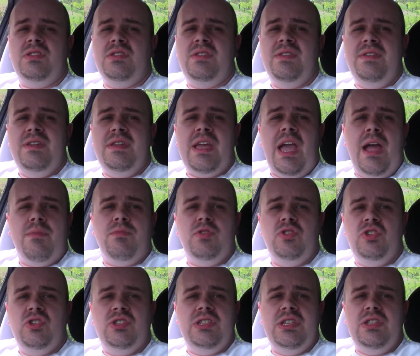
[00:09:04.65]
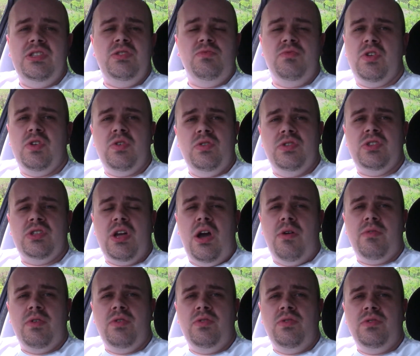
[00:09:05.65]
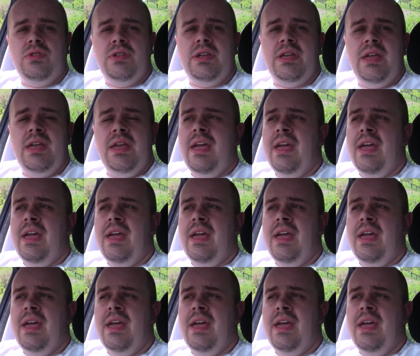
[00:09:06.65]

The camera just didn't start recording.